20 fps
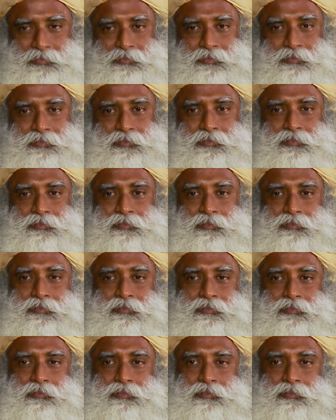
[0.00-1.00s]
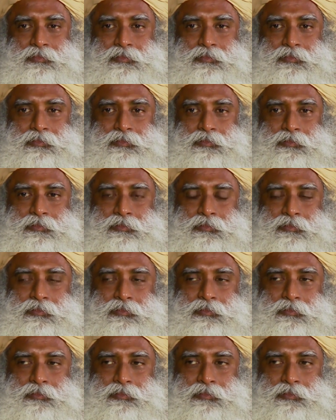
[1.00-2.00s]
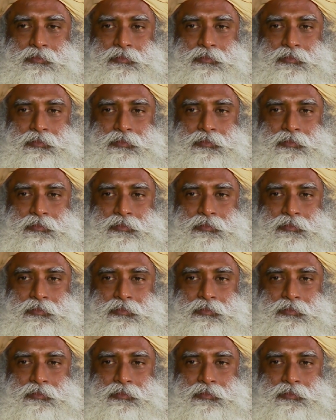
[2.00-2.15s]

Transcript: No one is speaking in this clip.